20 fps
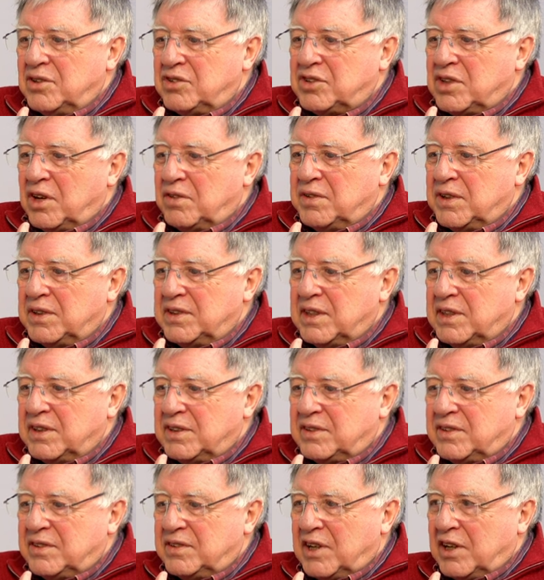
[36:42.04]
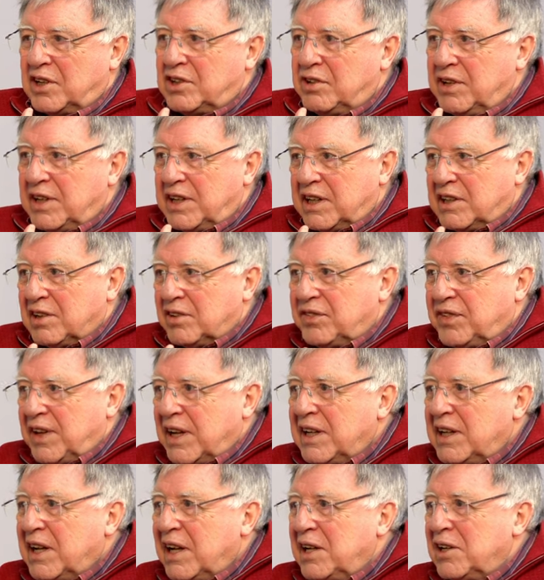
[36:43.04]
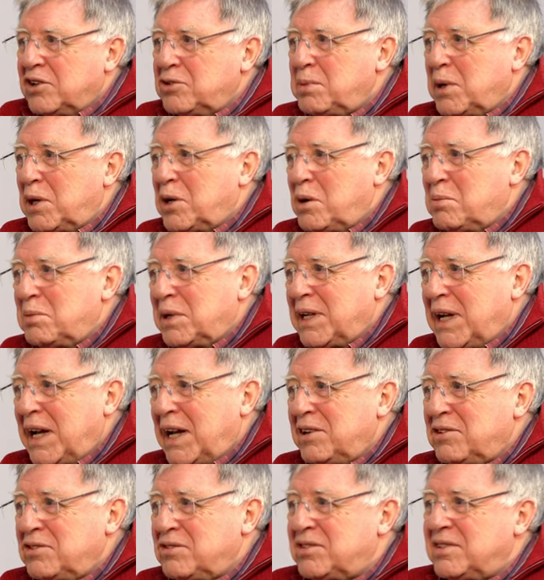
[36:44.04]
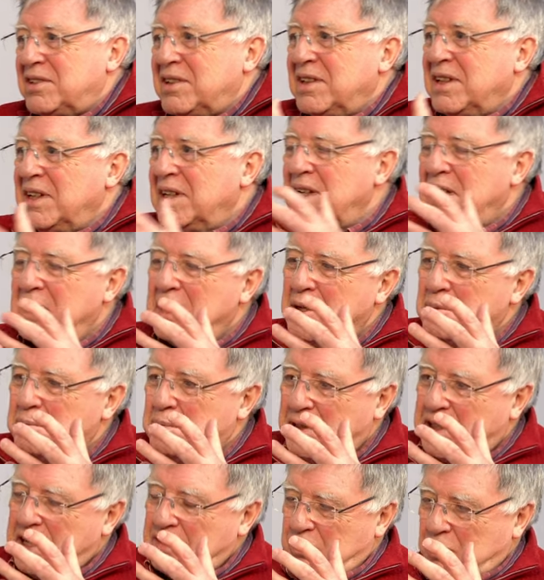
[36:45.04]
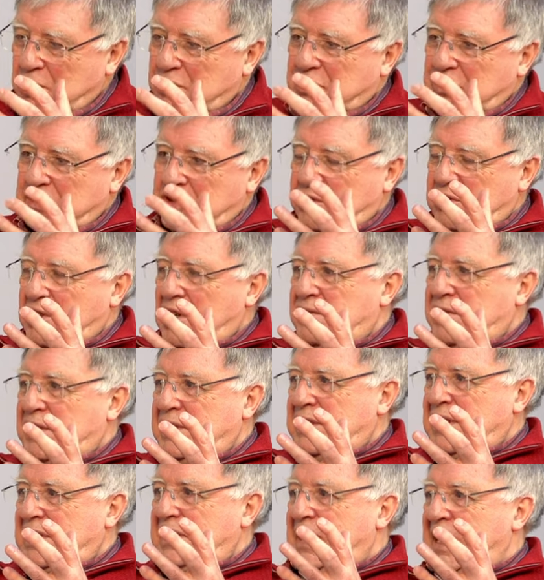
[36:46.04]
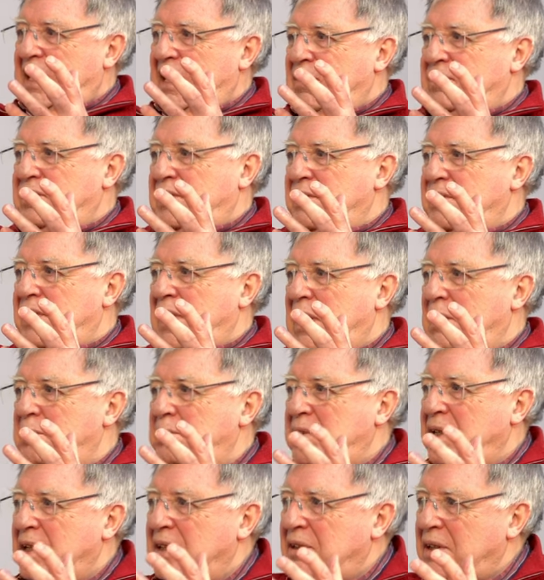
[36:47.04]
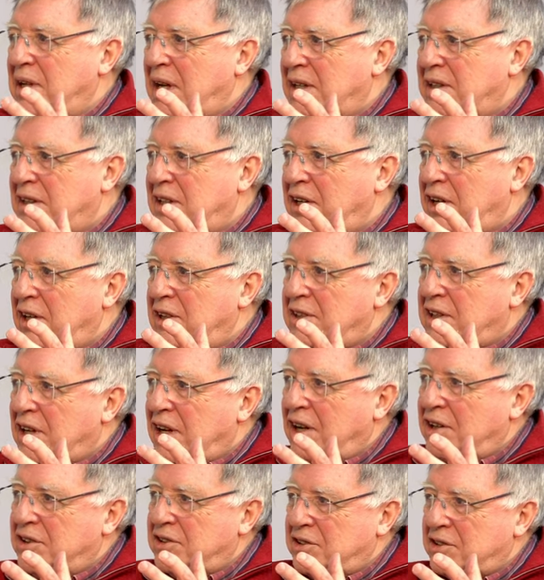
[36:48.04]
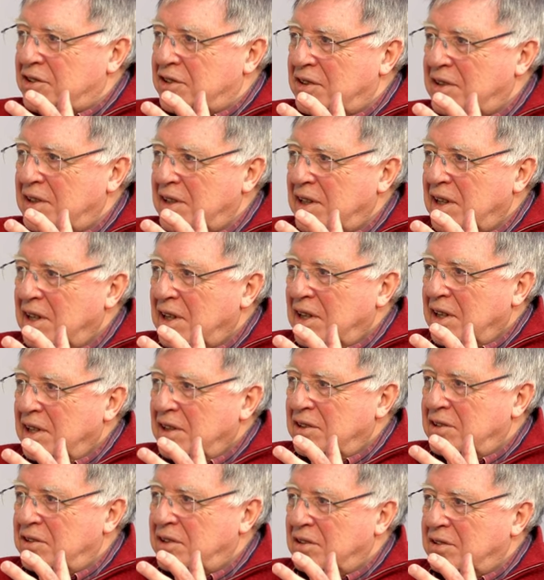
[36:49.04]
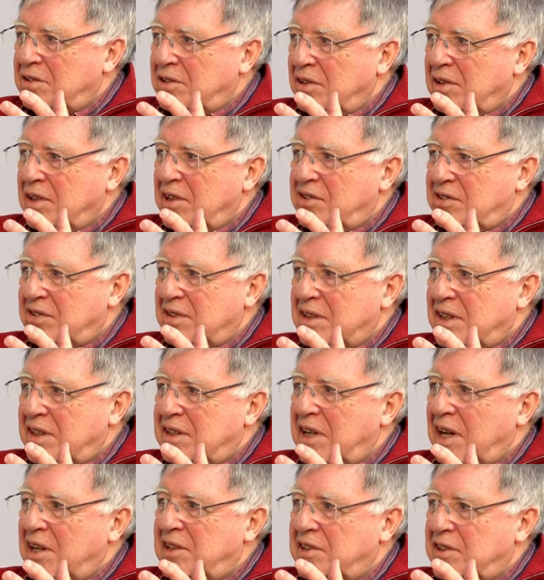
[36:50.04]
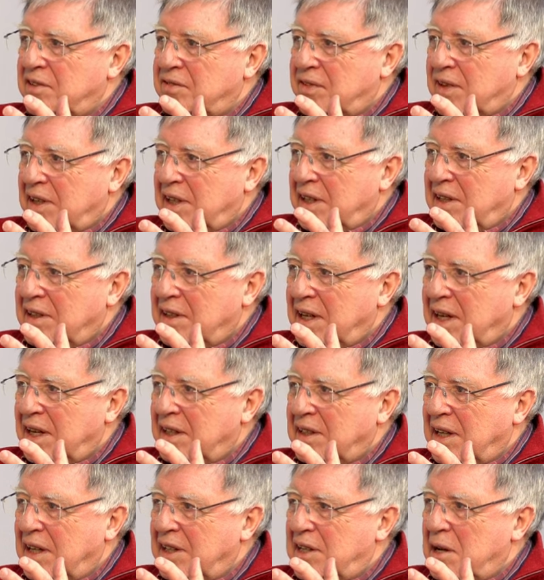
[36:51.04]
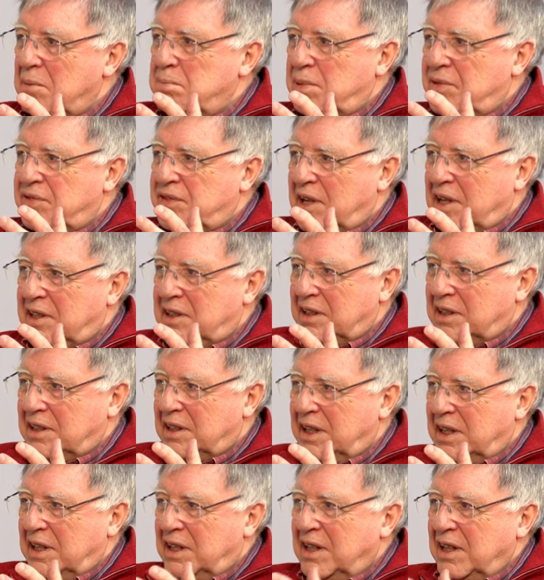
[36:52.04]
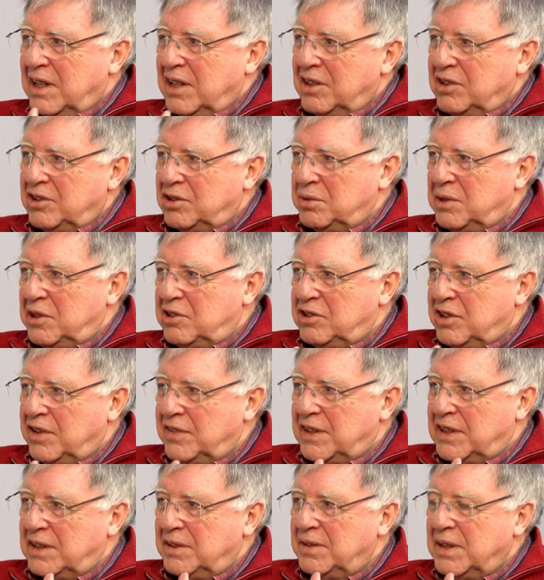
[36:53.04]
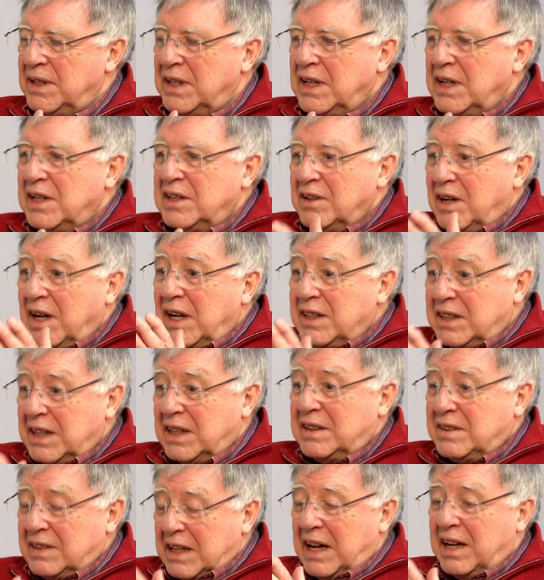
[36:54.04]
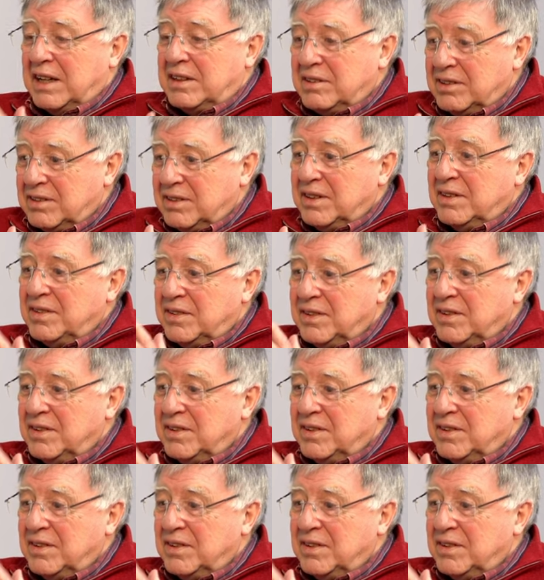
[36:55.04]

discovered that their critical thinking has become enhanced, but they've also discovered that they have developed and, and learned how to, to, to listen attentively and, and empathetically to each other. Now, I think that